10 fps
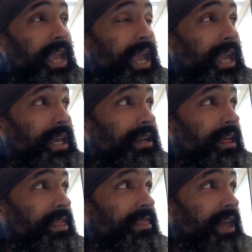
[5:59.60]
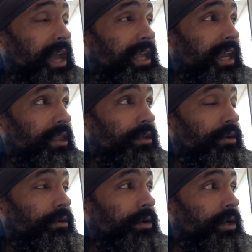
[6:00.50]
And that
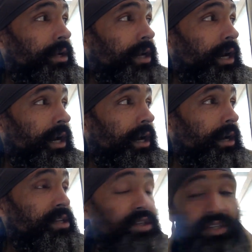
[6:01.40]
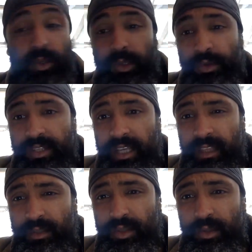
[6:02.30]
calendar is also a lunar
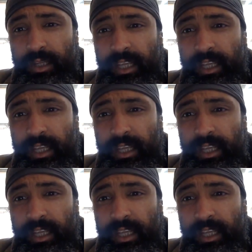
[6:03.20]
solar